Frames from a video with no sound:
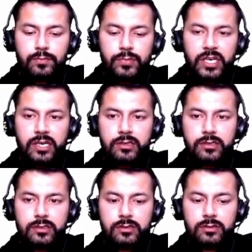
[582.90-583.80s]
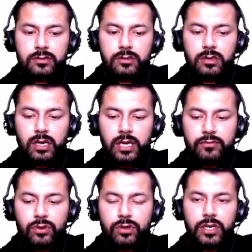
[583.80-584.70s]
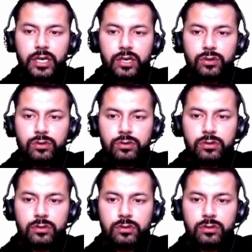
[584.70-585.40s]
Print I wanted to